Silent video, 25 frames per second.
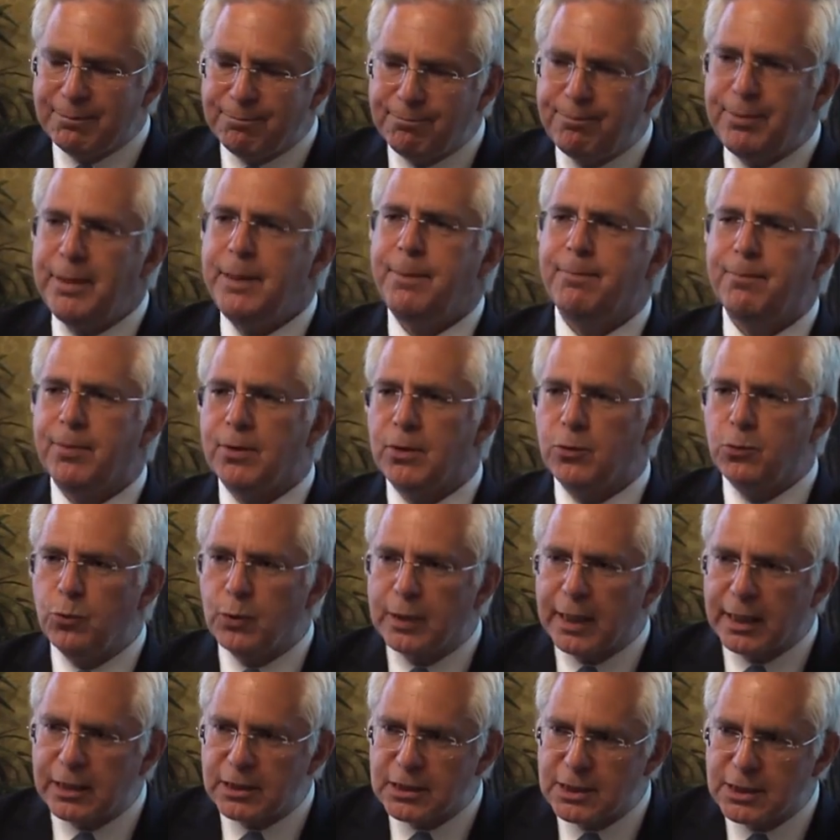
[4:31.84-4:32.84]
people who
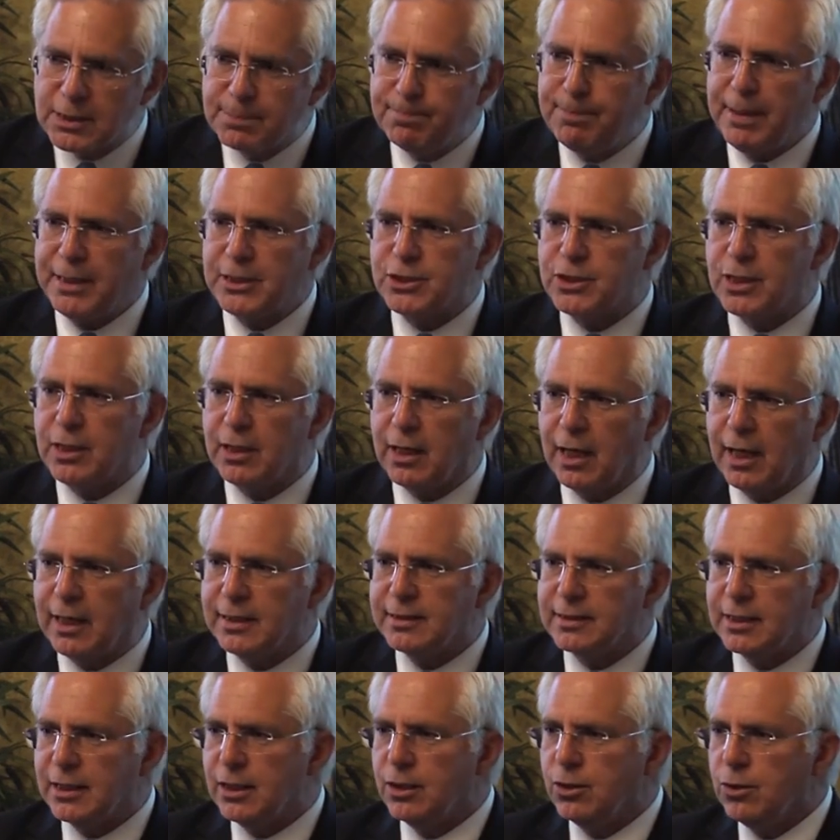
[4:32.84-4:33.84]
can
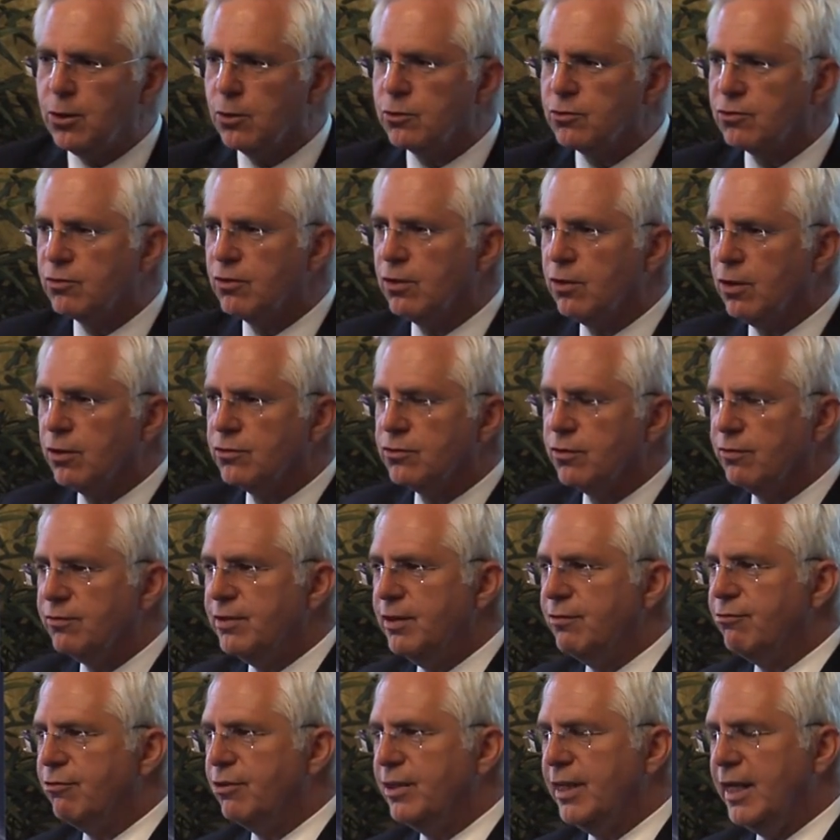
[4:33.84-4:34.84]
specialize in lots and lots of
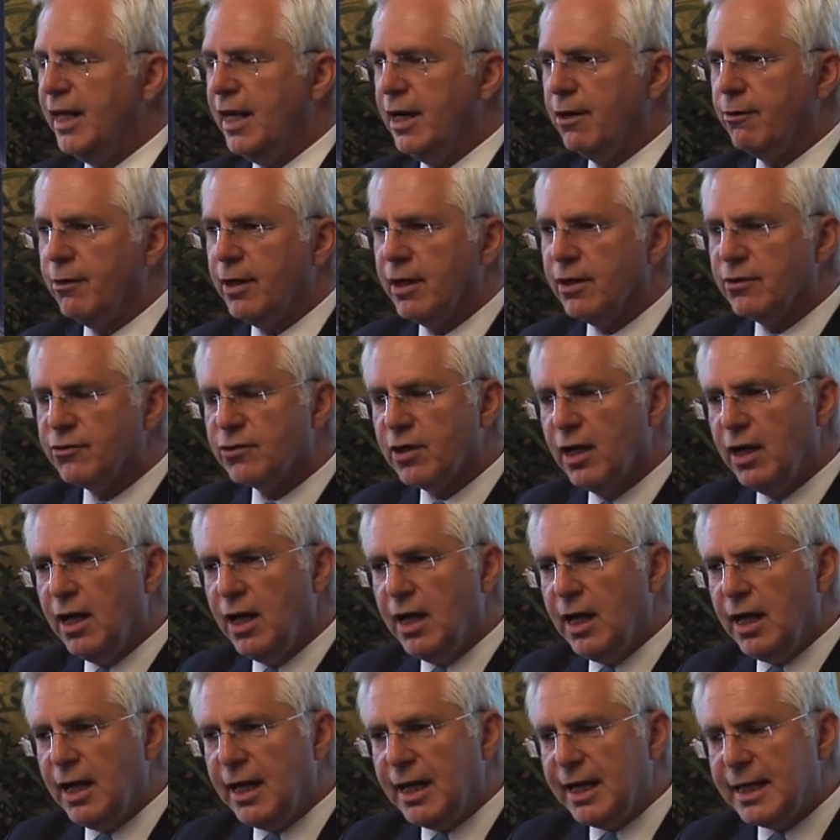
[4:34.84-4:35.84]
different areas.
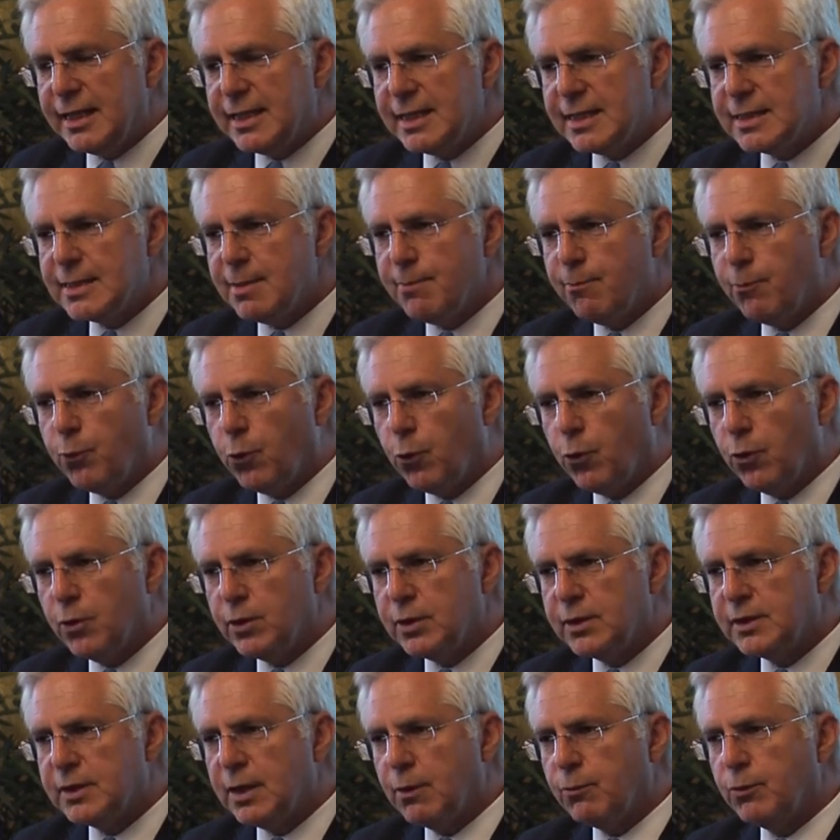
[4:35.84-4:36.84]
It is
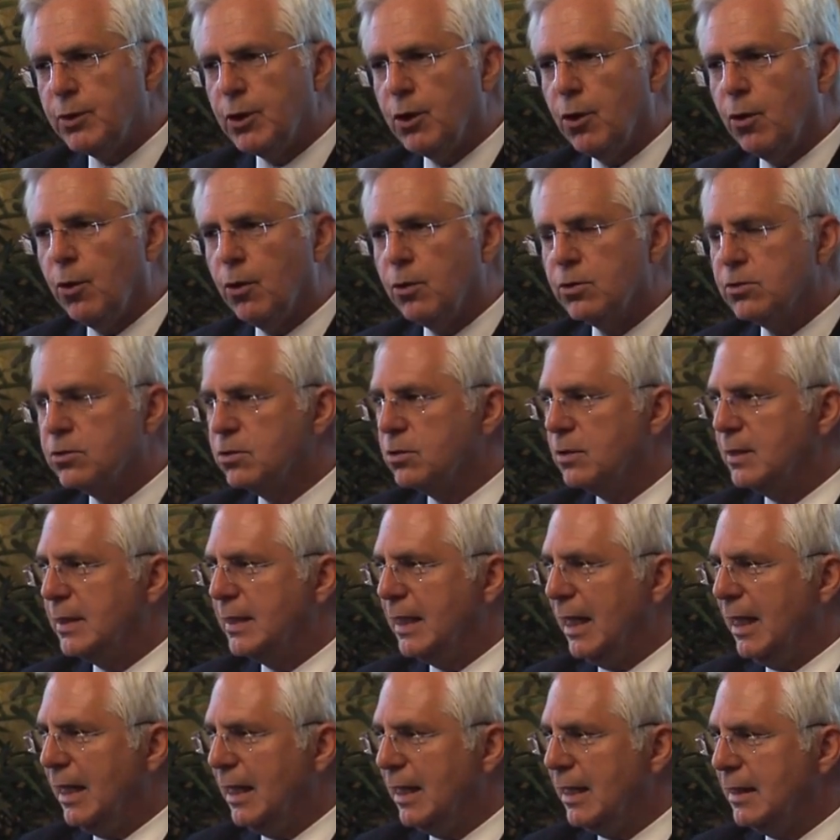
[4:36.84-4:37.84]
important that we also
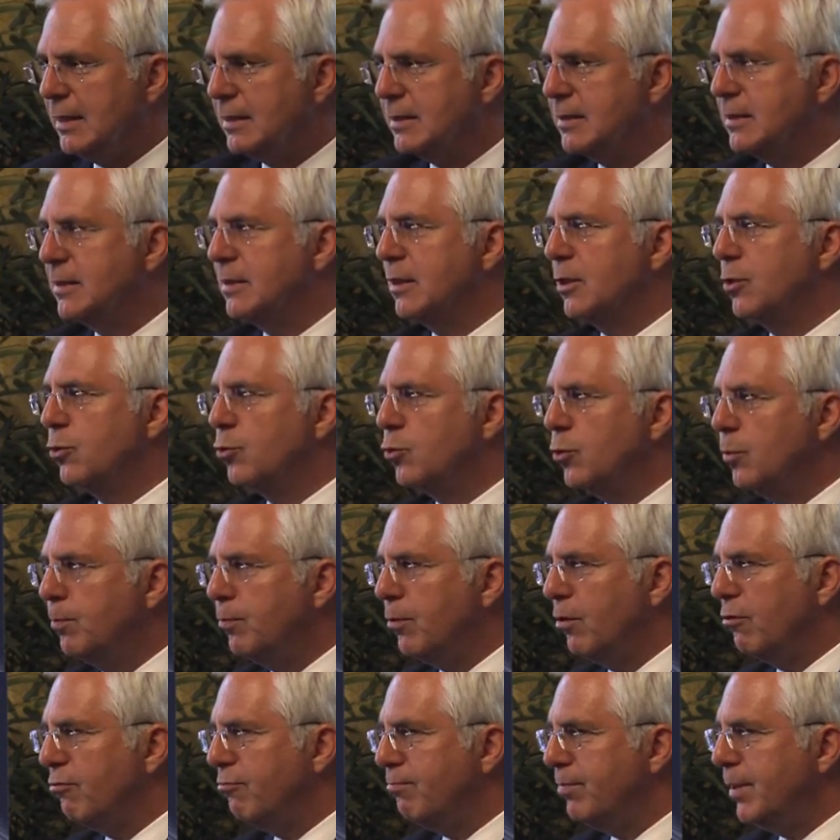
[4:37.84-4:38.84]
enhance the group
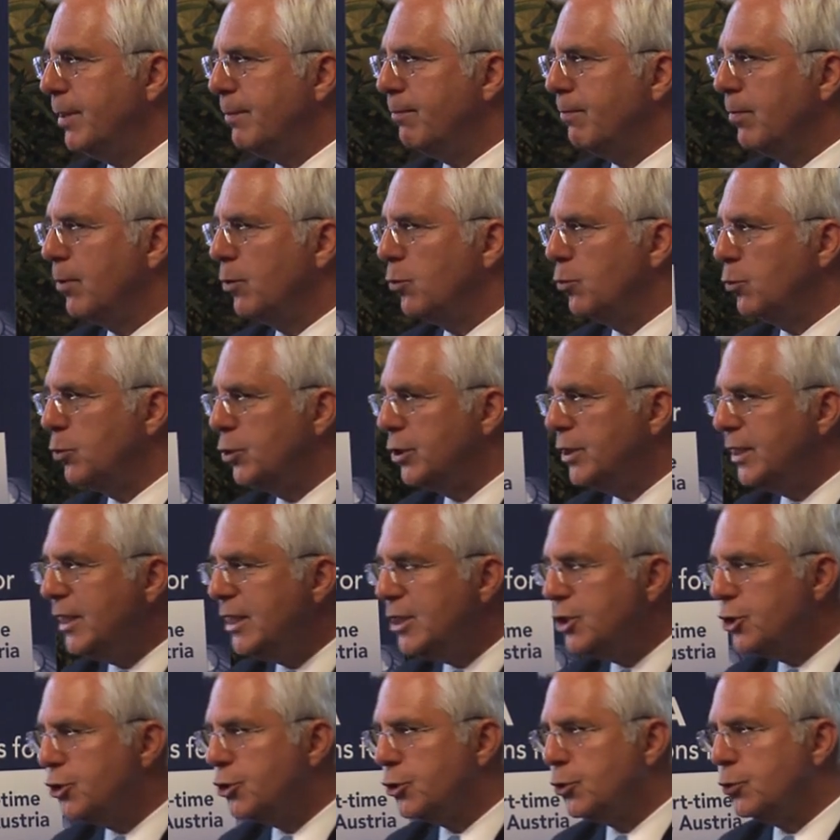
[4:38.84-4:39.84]
of people who
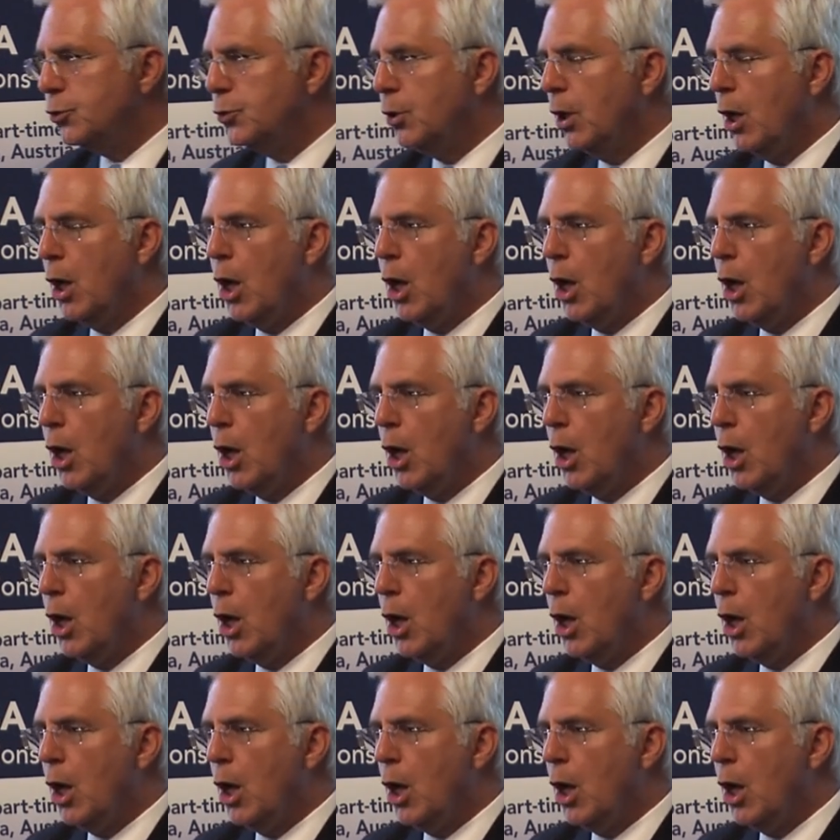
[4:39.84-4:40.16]
teach you